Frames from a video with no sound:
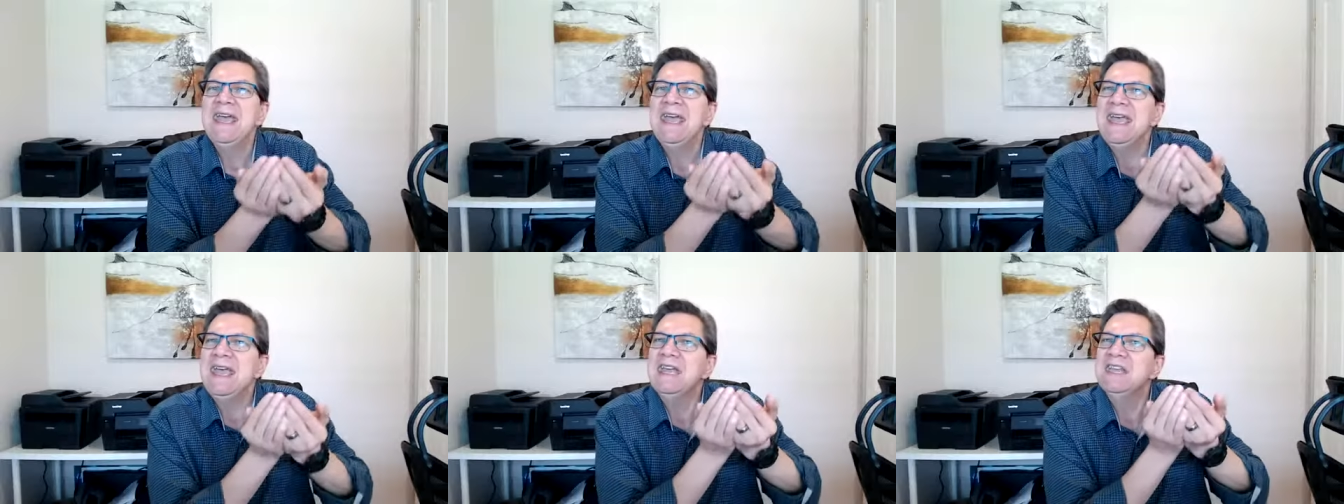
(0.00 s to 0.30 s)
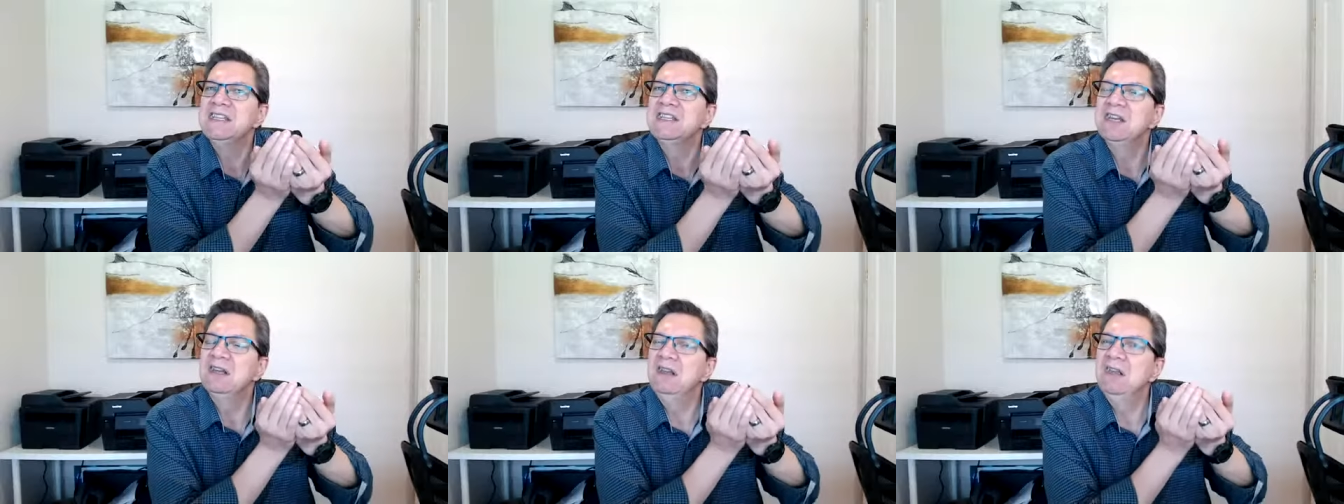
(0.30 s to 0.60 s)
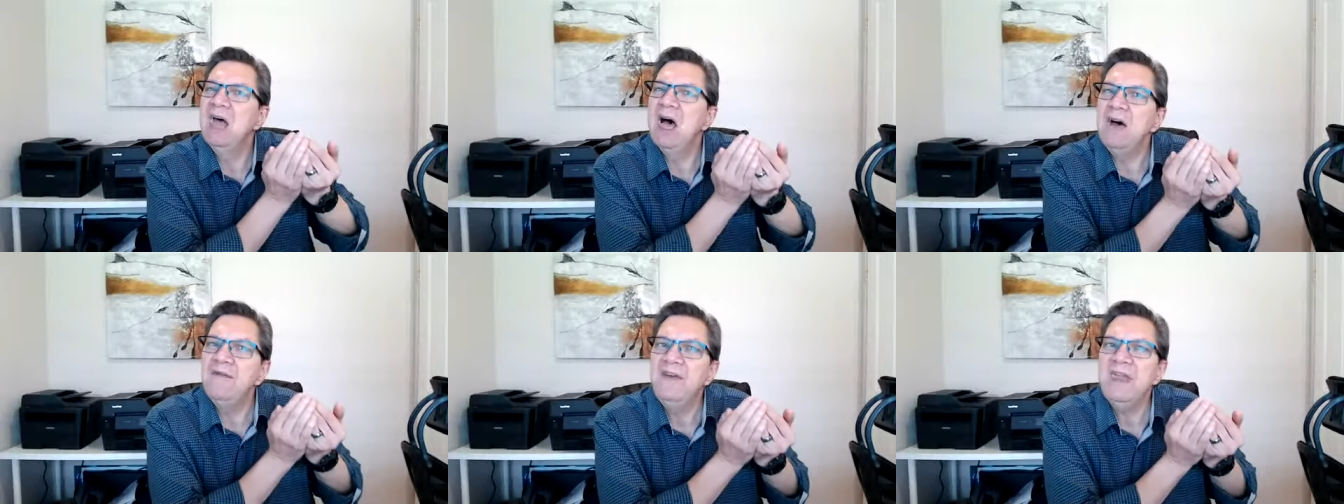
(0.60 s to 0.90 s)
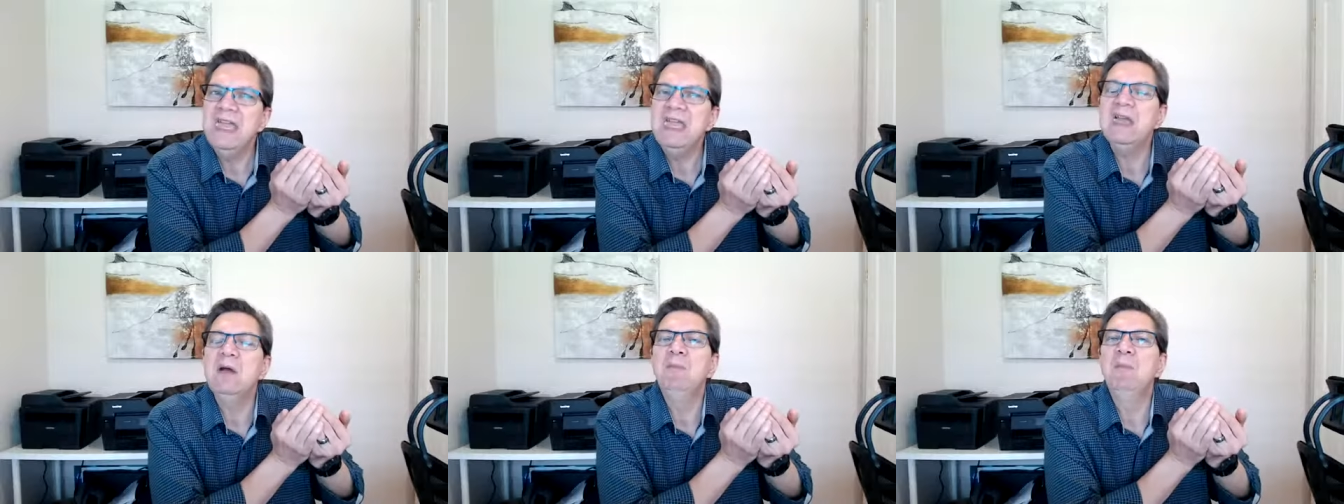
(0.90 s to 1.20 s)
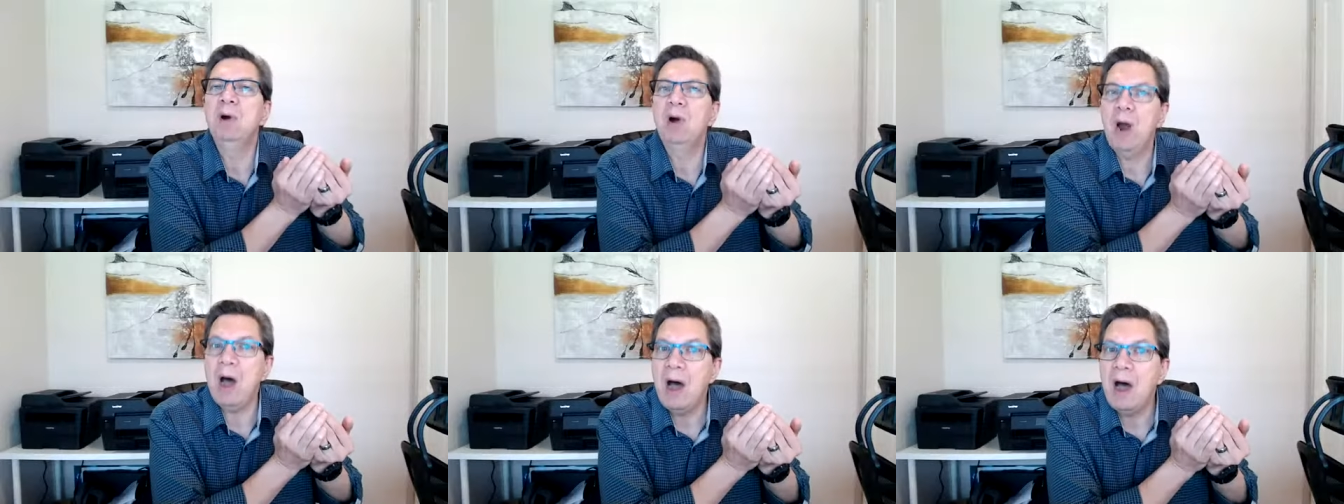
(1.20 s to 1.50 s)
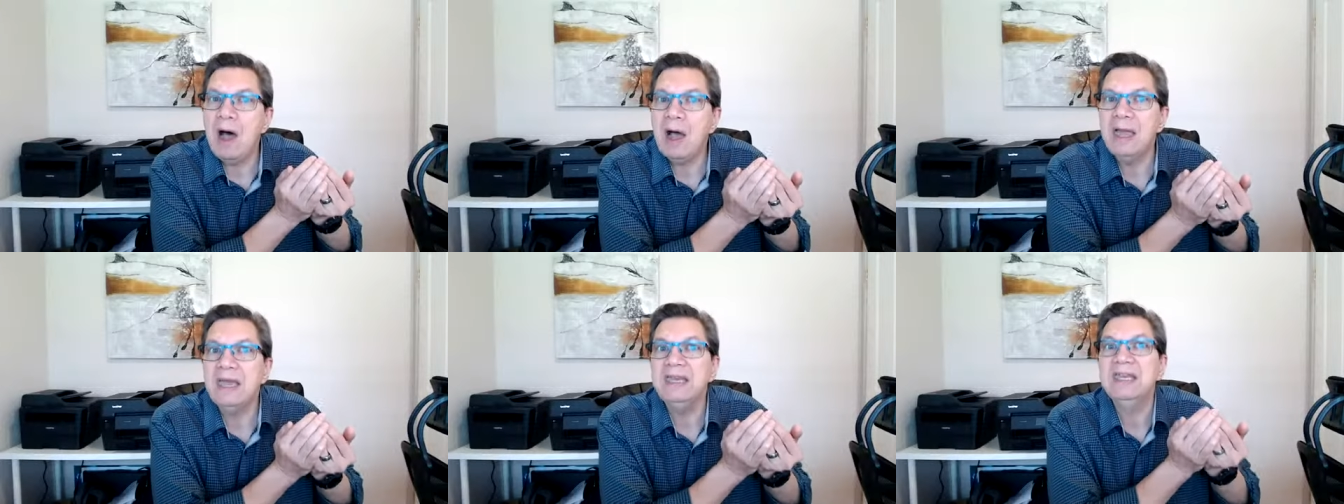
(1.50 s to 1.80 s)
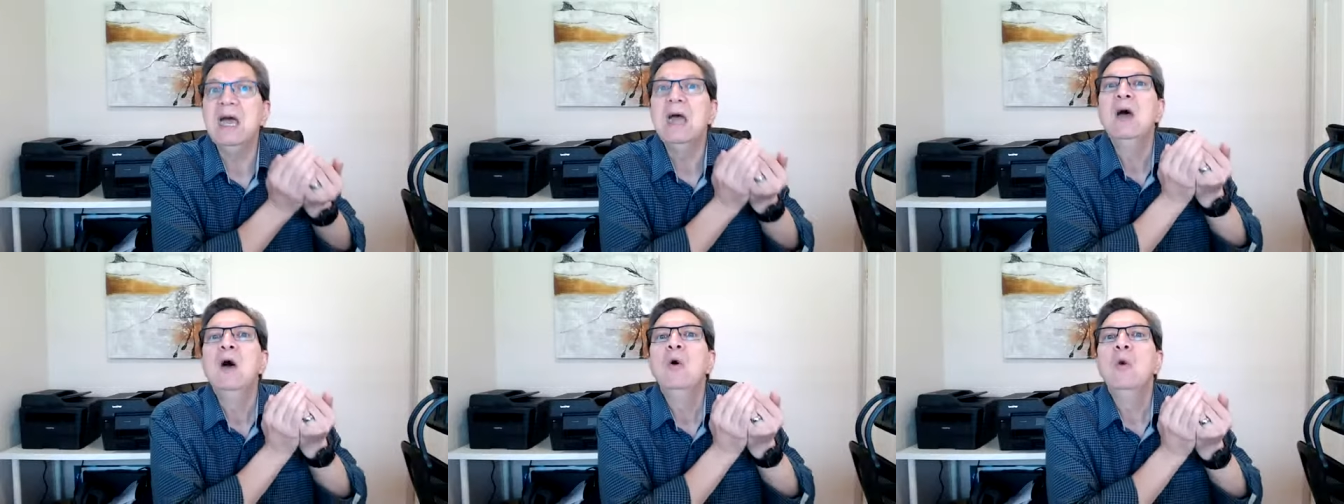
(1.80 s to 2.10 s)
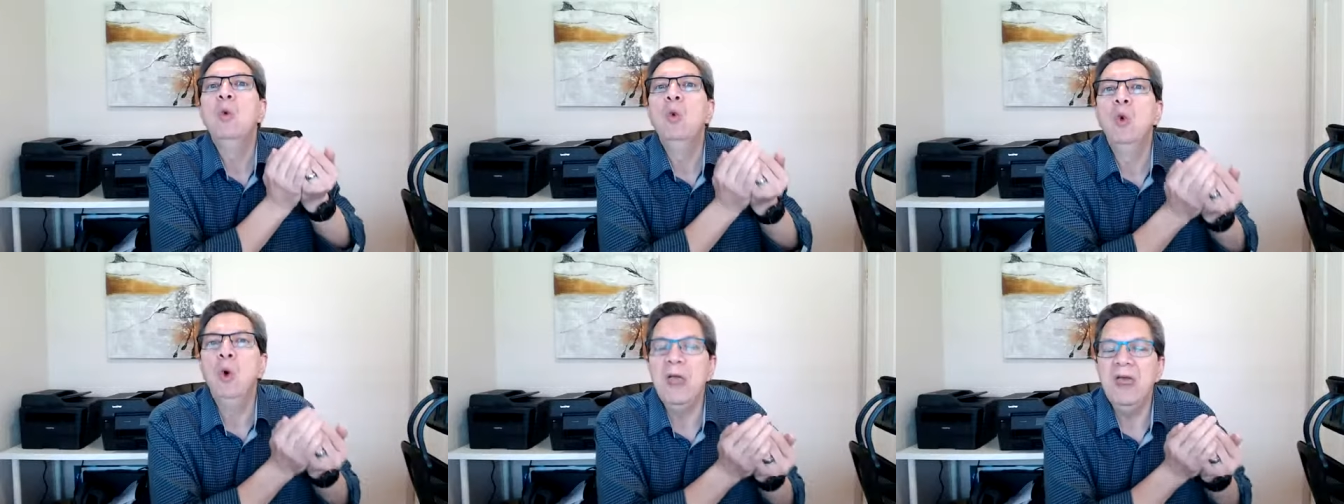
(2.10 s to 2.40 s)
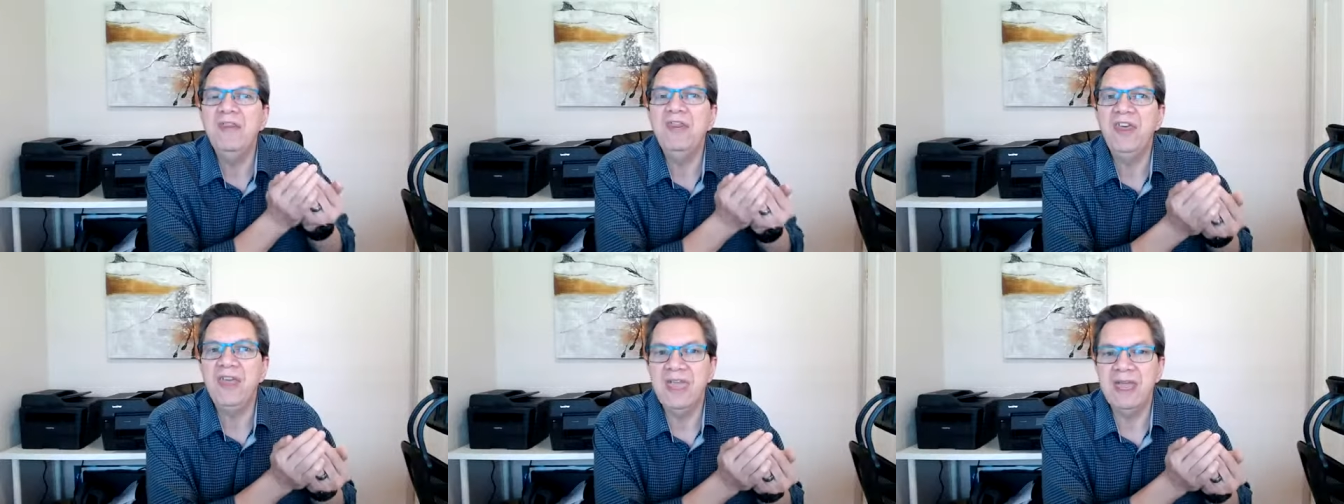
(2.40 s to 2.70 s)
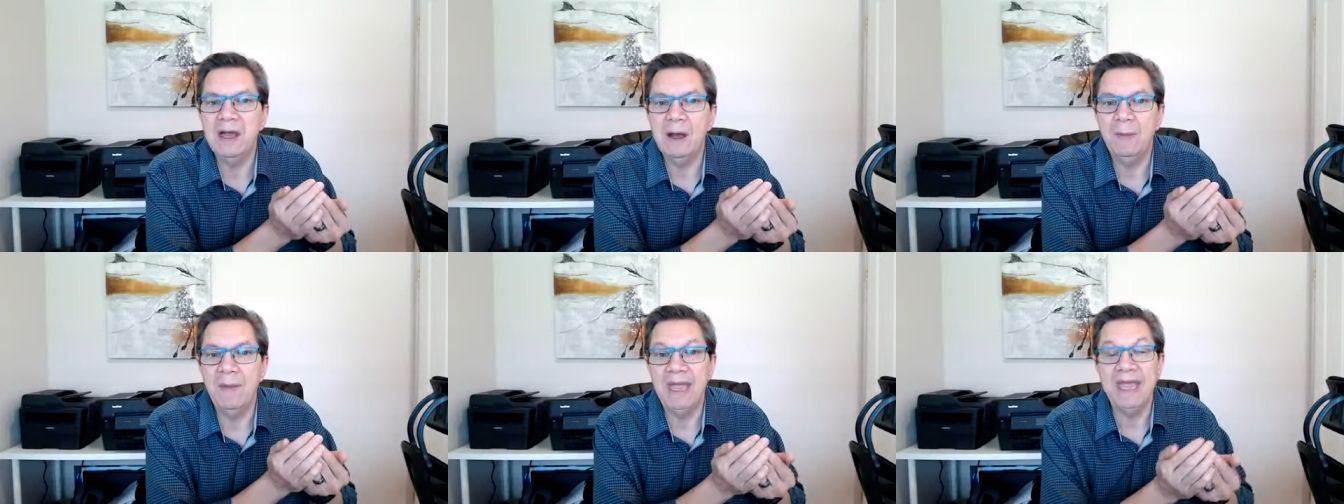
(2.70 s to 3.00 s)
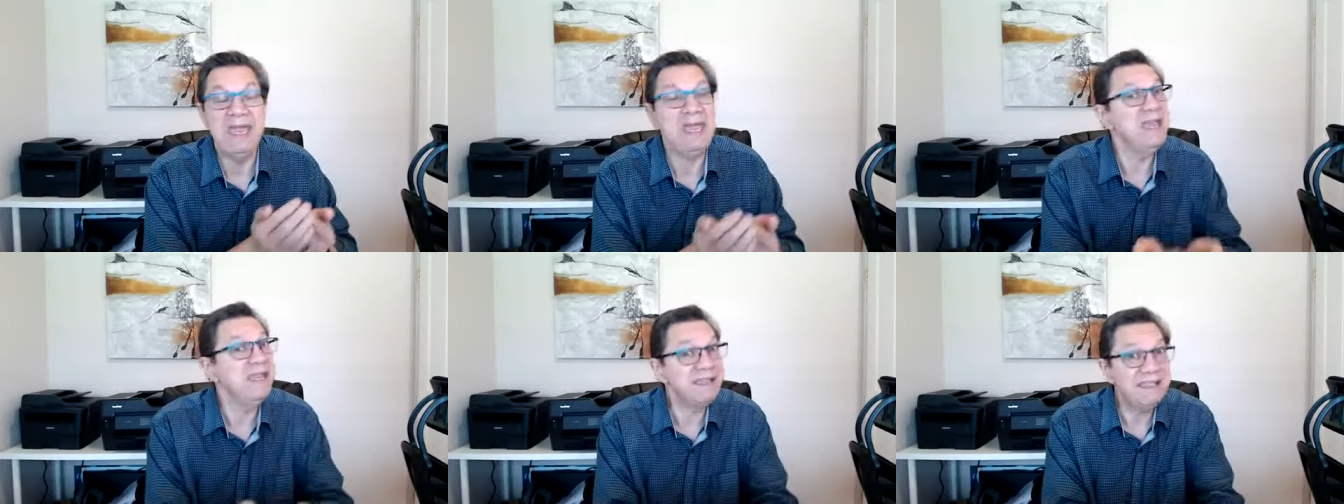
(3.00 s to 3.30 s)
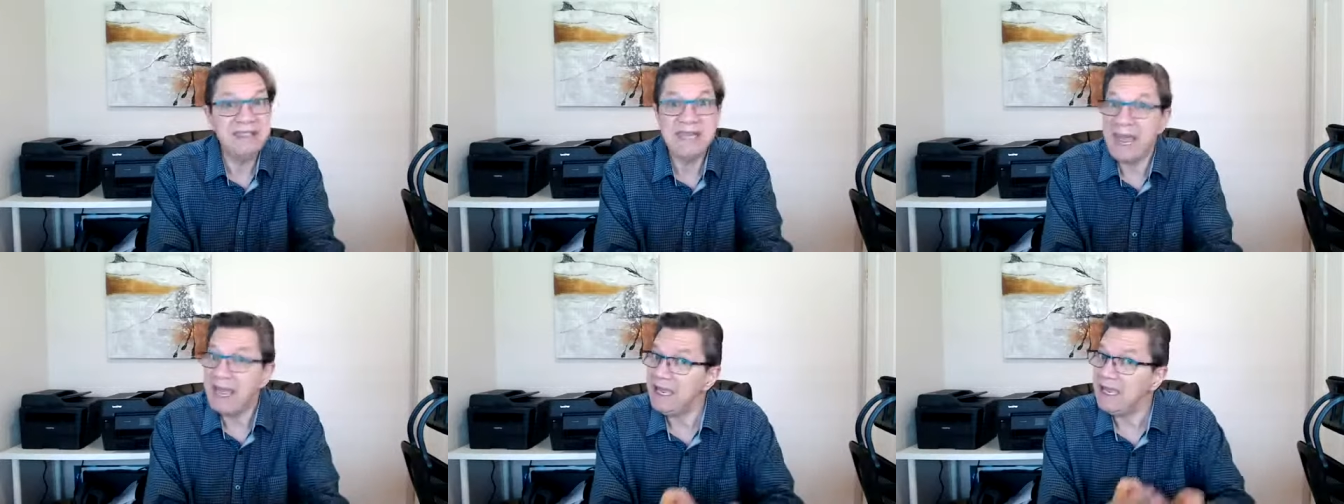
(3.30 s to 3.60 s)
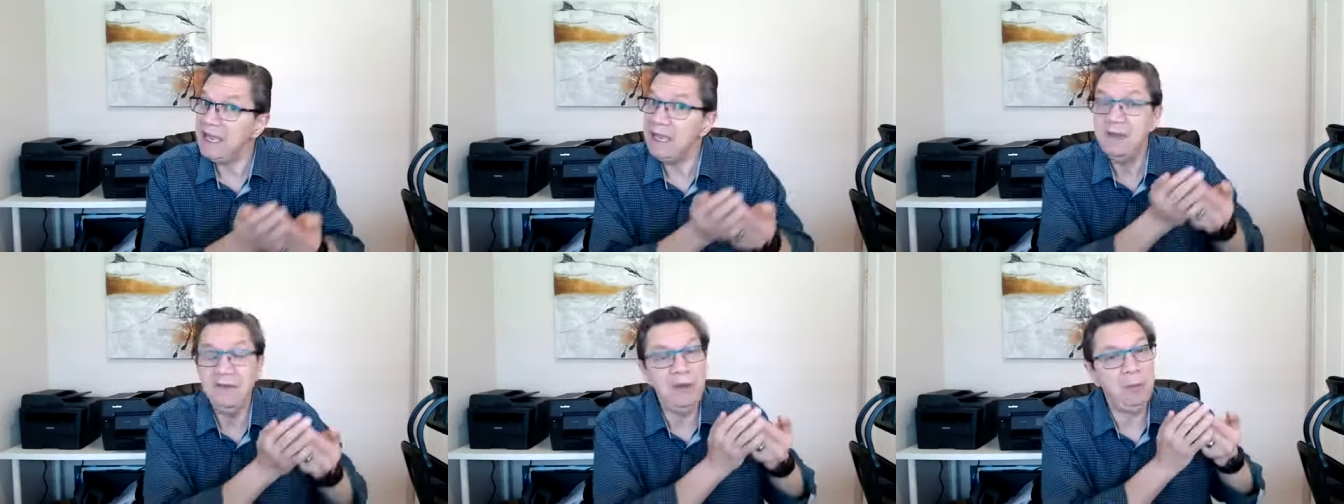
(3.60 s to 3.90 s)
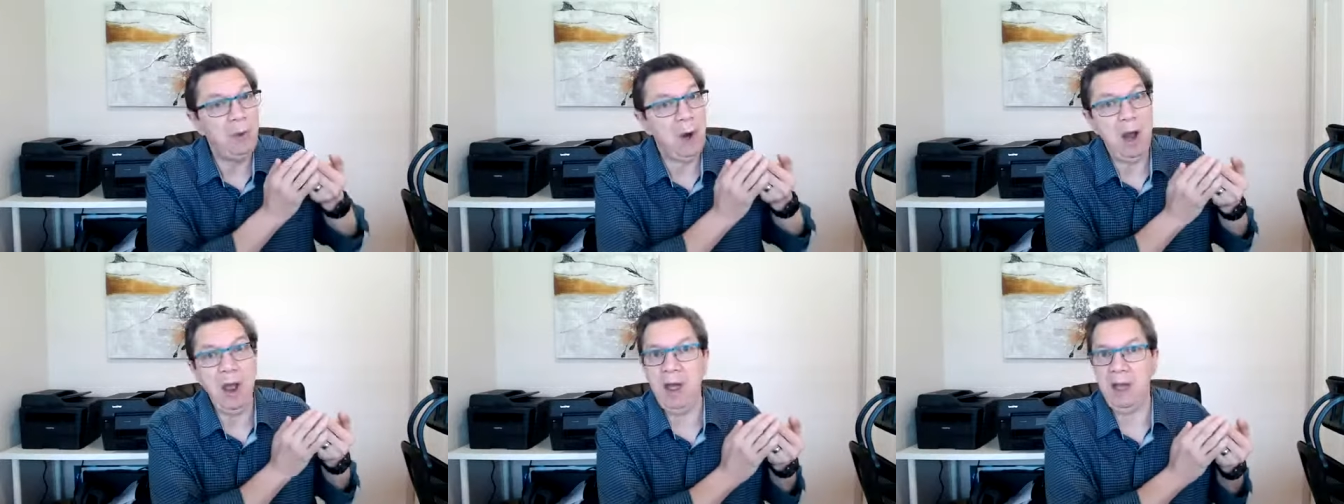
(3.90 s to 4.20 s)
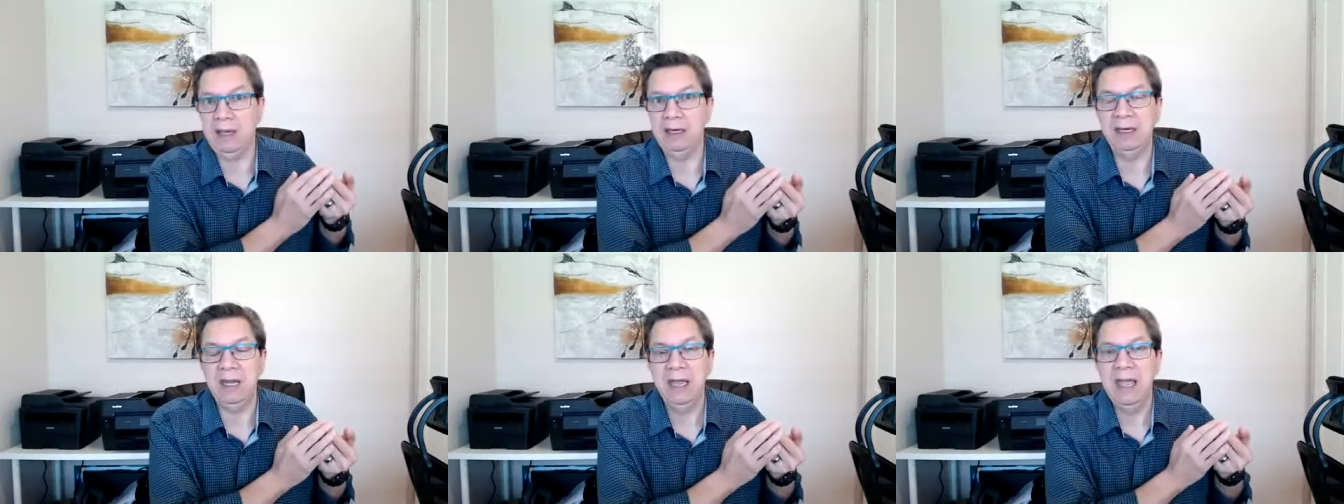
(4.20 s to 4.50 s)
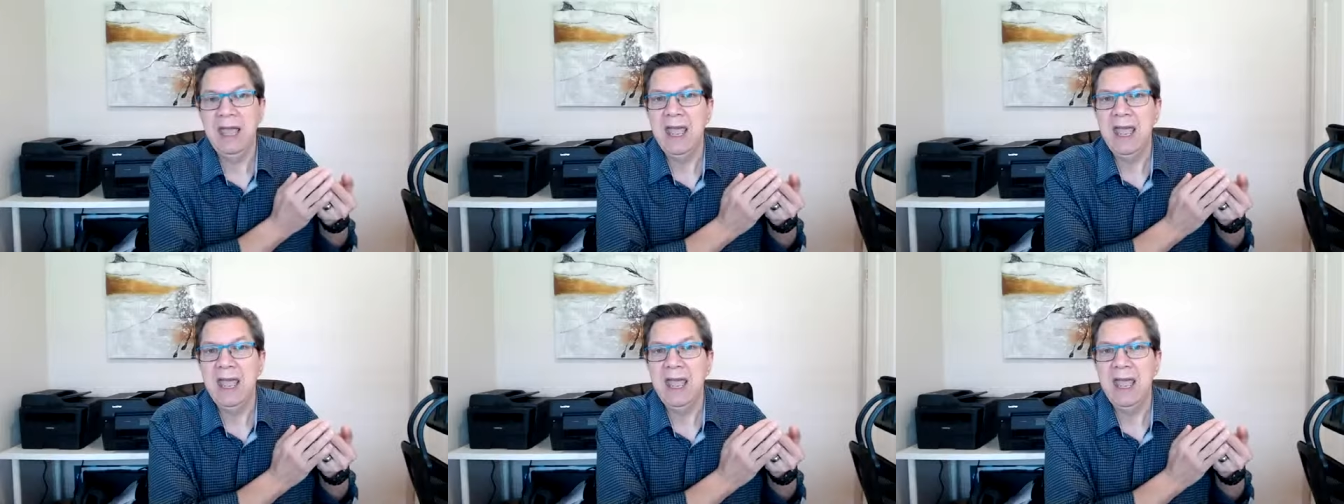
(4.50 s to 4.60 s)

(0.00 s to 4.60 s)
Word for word: His loving bride with Him. He's taking the bride